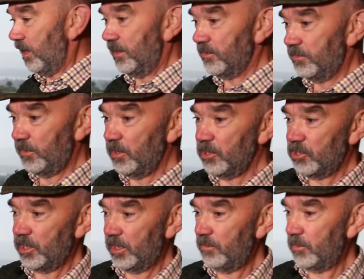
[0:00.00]
as a
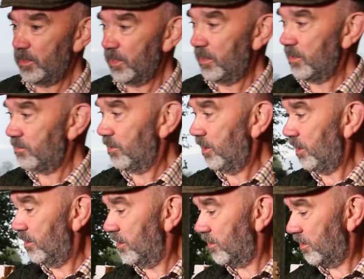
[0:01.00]
finish then, we'll say this one
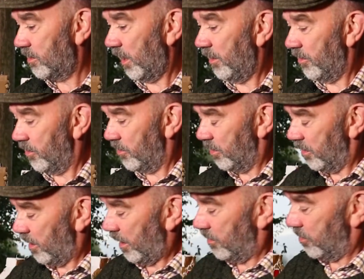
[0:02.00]
here is the standard
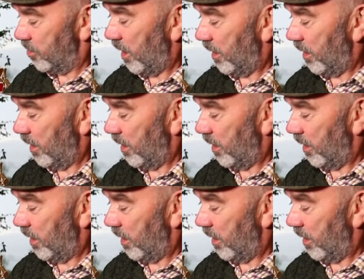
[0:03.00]
Irish